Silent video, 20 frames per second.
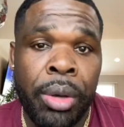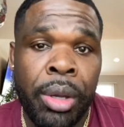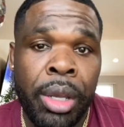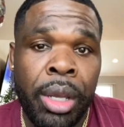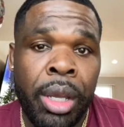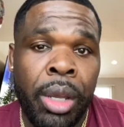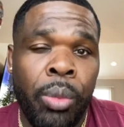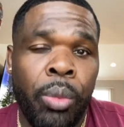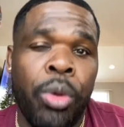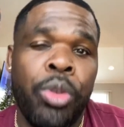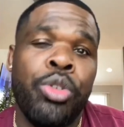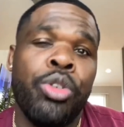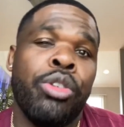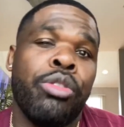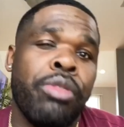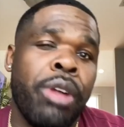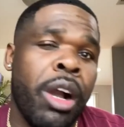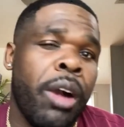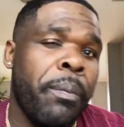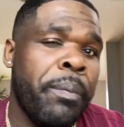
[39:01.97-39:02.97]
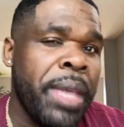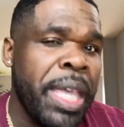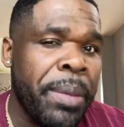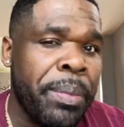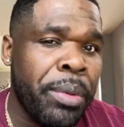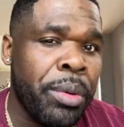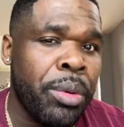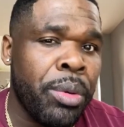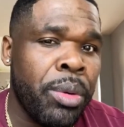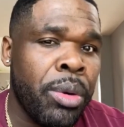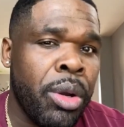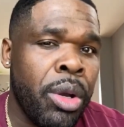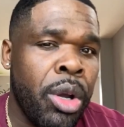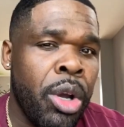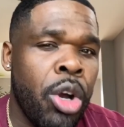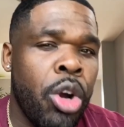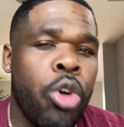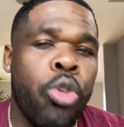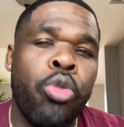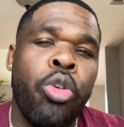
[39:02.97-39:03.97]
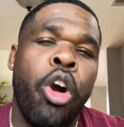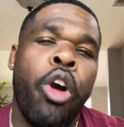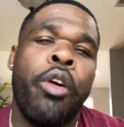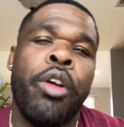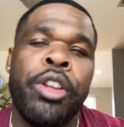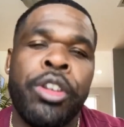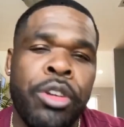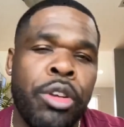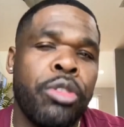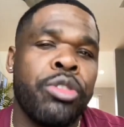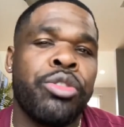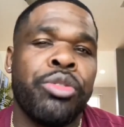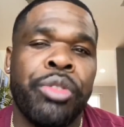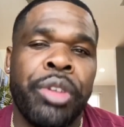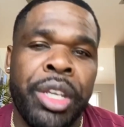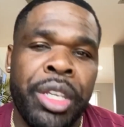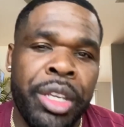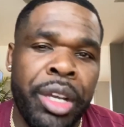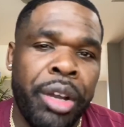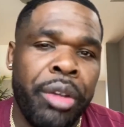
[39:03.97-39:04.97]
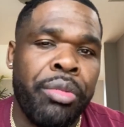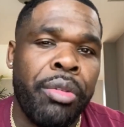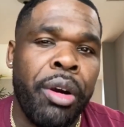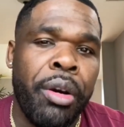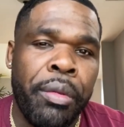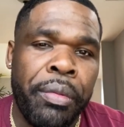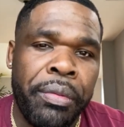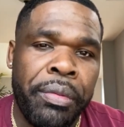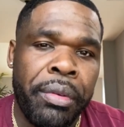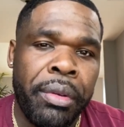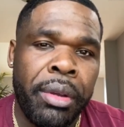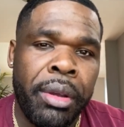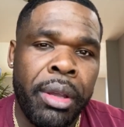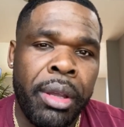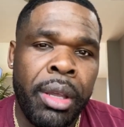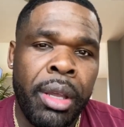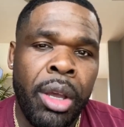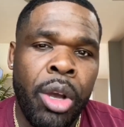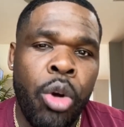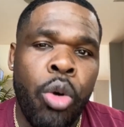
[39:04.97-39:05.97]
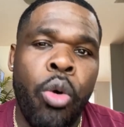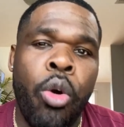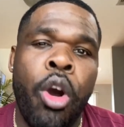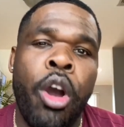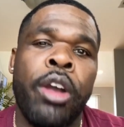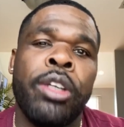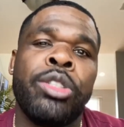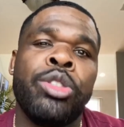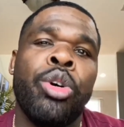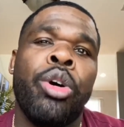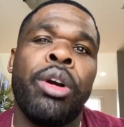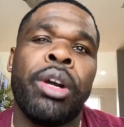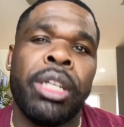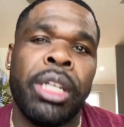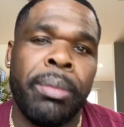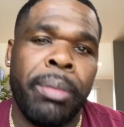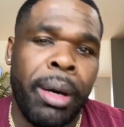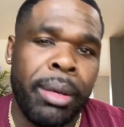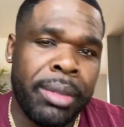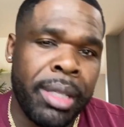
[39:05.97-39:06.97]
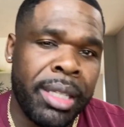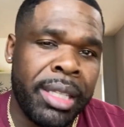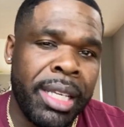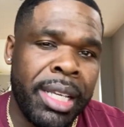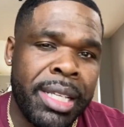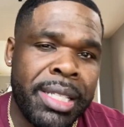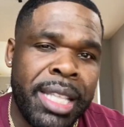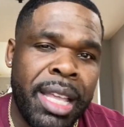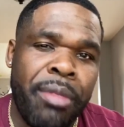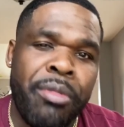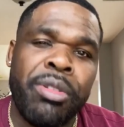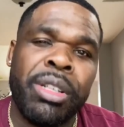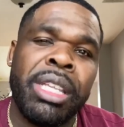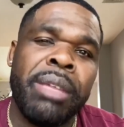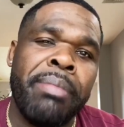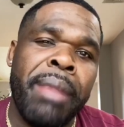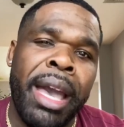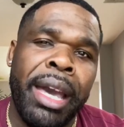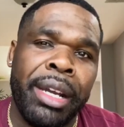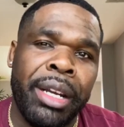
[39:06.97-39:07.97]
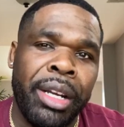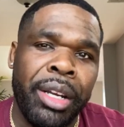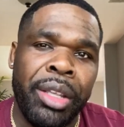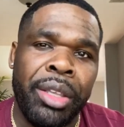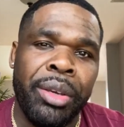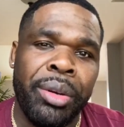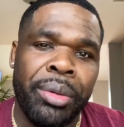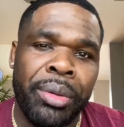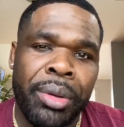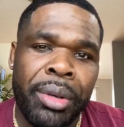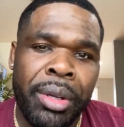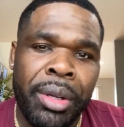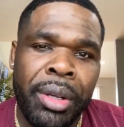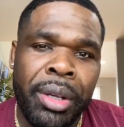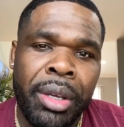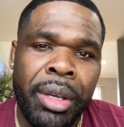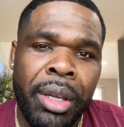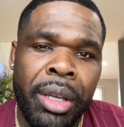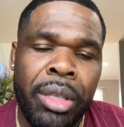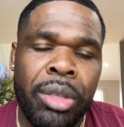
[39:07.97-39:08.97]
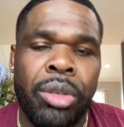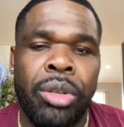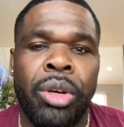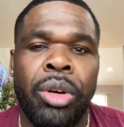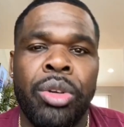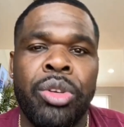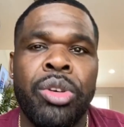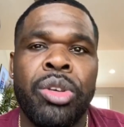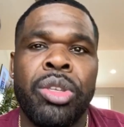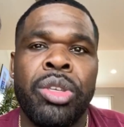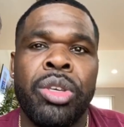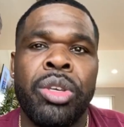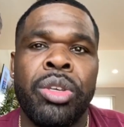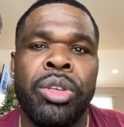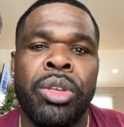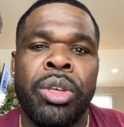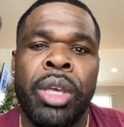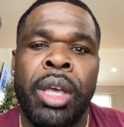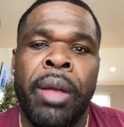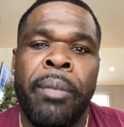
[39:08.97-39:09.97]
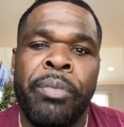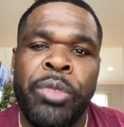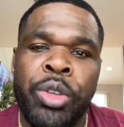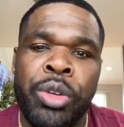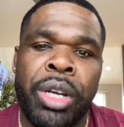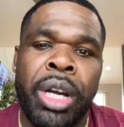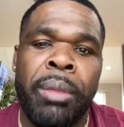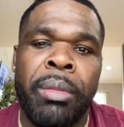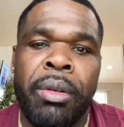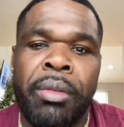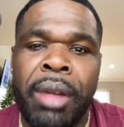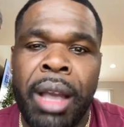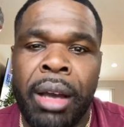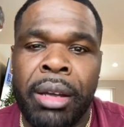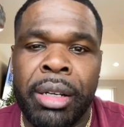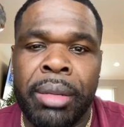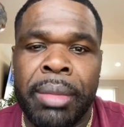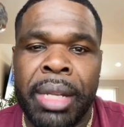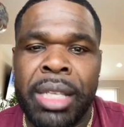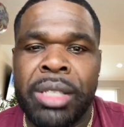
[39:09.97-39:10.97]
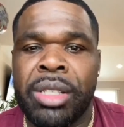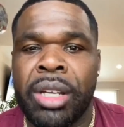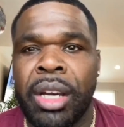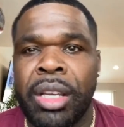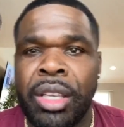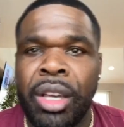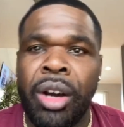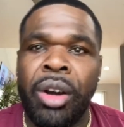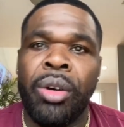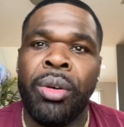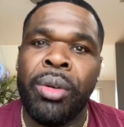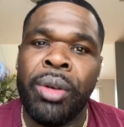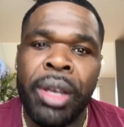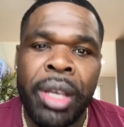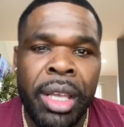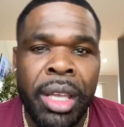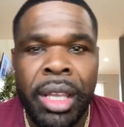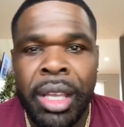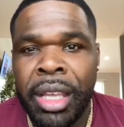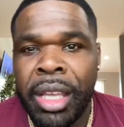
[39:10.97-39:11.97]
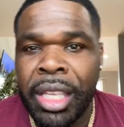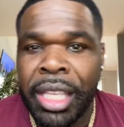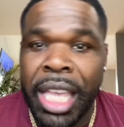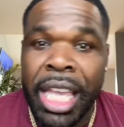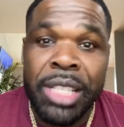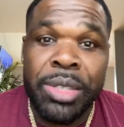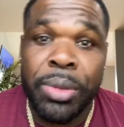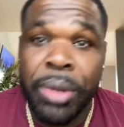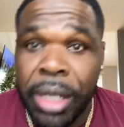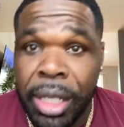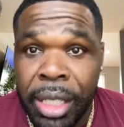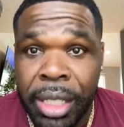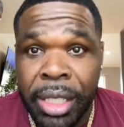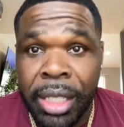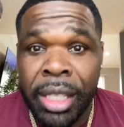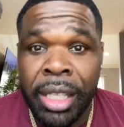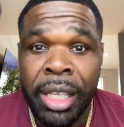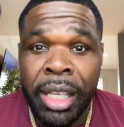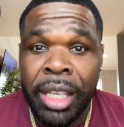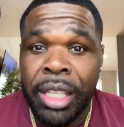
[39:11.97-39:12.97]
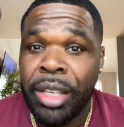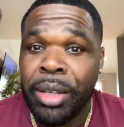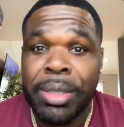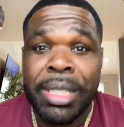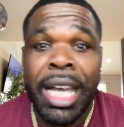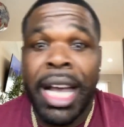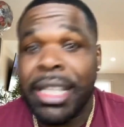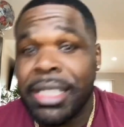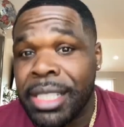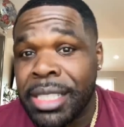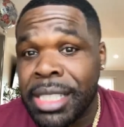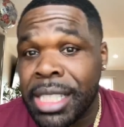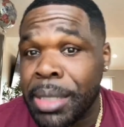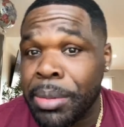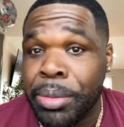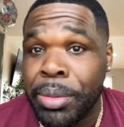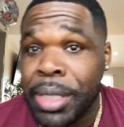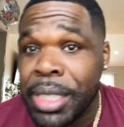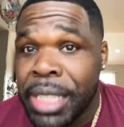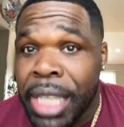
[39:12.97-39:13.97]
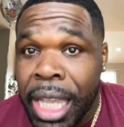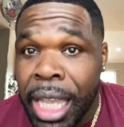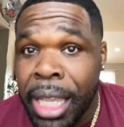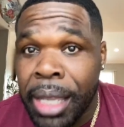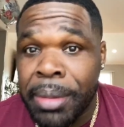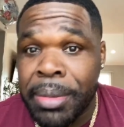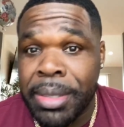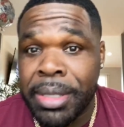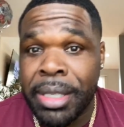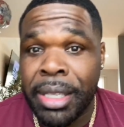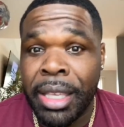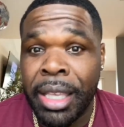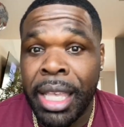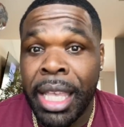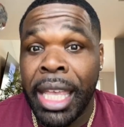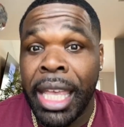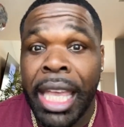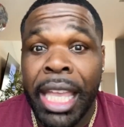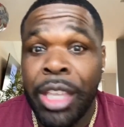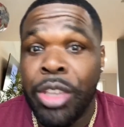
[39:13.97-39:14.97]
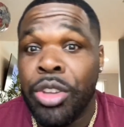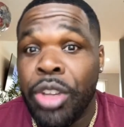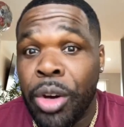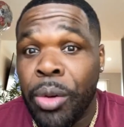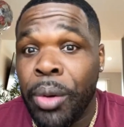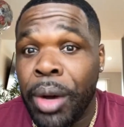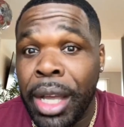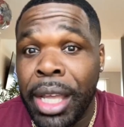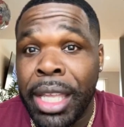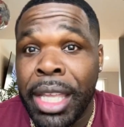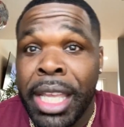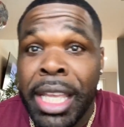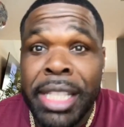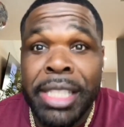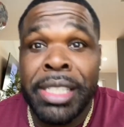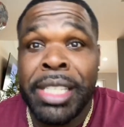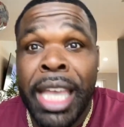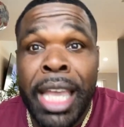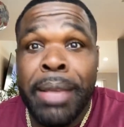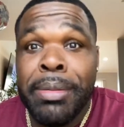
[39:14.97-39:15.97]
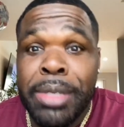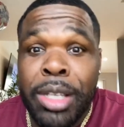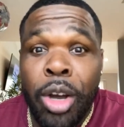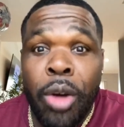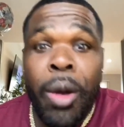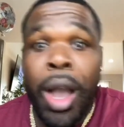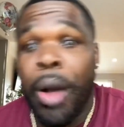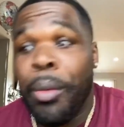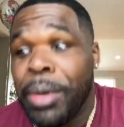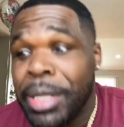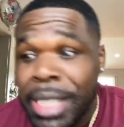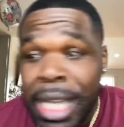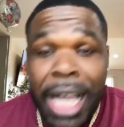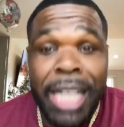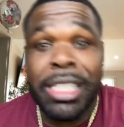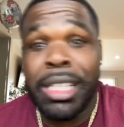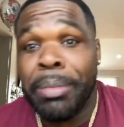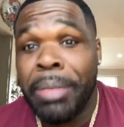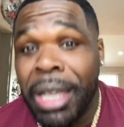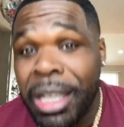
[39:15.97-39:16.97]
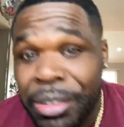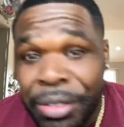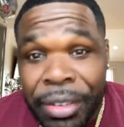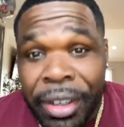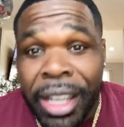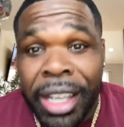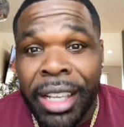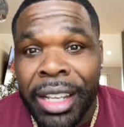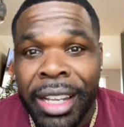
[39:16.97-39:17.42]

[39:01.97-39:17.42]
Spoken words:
when you're around people who aren't nurturing your growth, who aren't talking about the things that really matter to you? You know, you come around them, they start, yo, guess what? Yo, Tasha's sleeping with James. And you know what? James go out with Tasha's best friend.